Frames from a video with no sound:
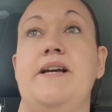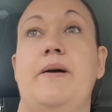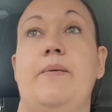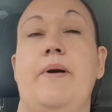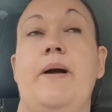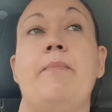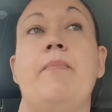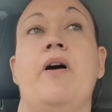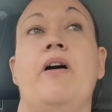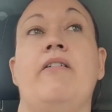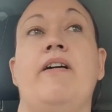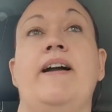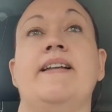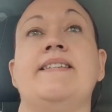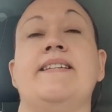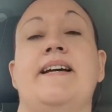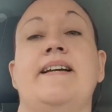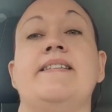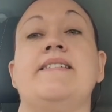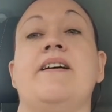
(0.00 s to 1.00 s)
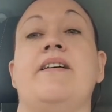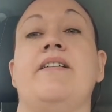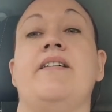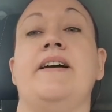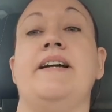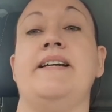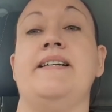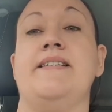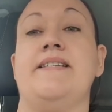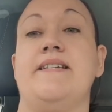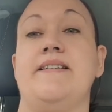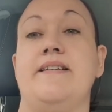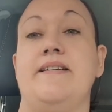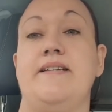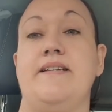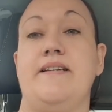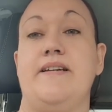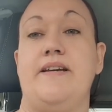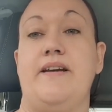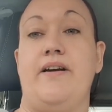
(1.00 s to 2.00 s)
When my granddad died,
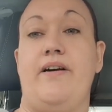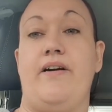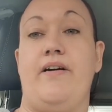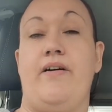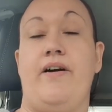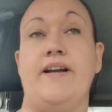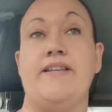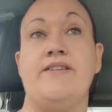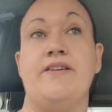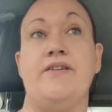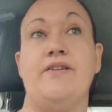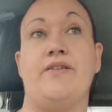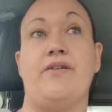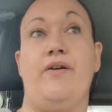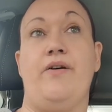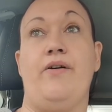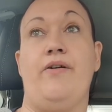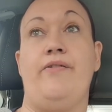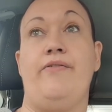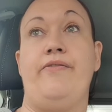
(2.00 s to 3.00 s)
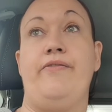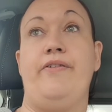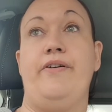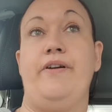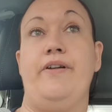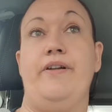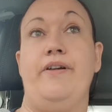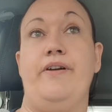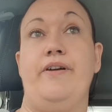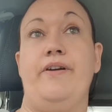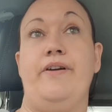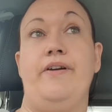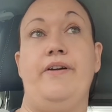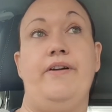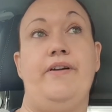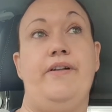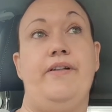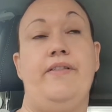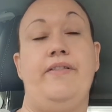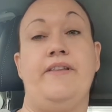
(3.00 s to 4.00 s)
I took off
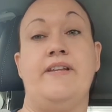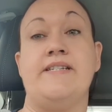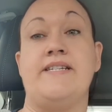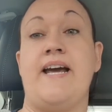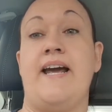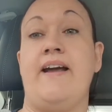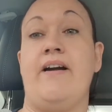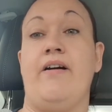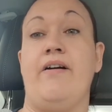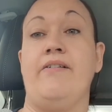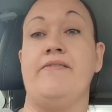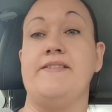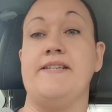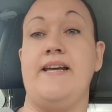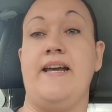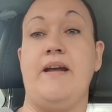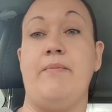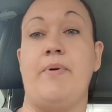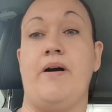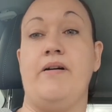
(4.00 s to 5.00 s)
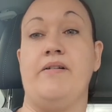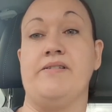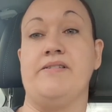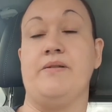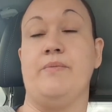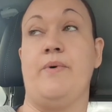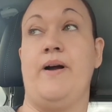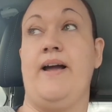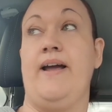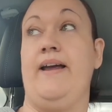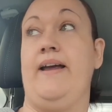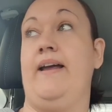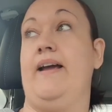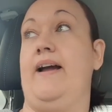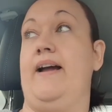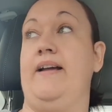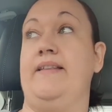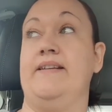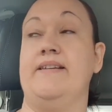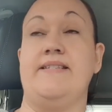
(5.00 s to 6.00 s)
the day after he passed away
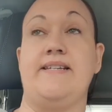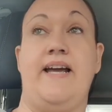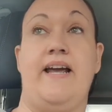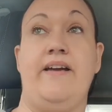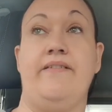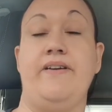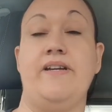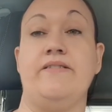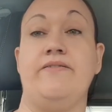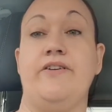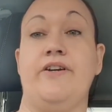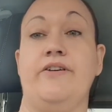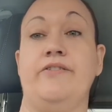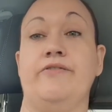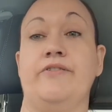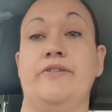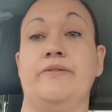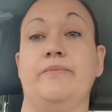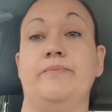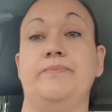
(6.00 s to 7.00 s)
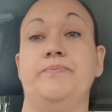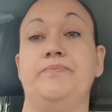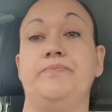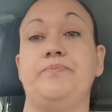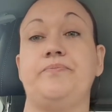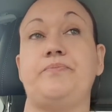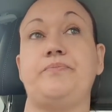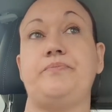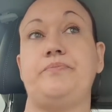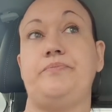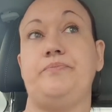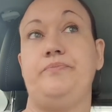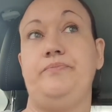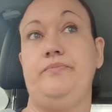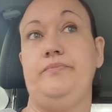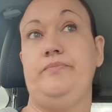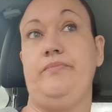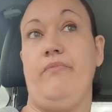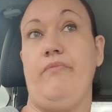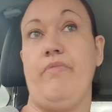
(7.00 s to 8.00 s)
and the day of his funeral.
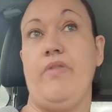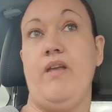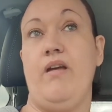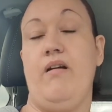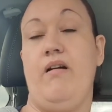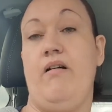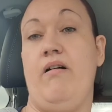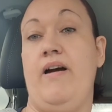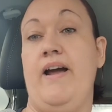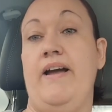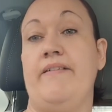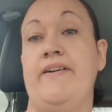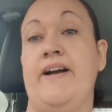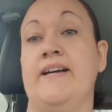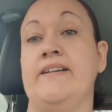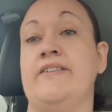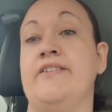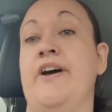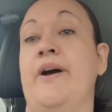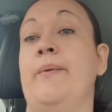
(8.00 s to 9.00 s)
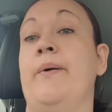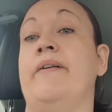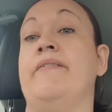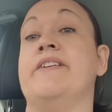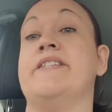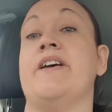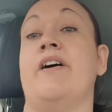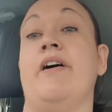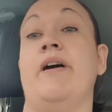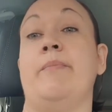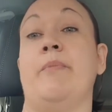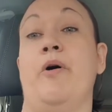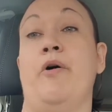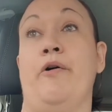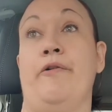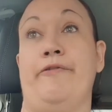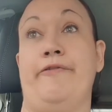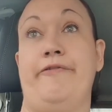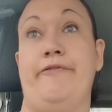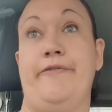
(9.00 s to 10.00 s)
I have had no other time
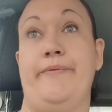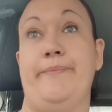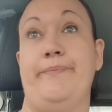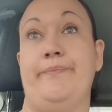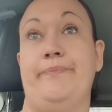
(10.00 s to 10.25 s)
off.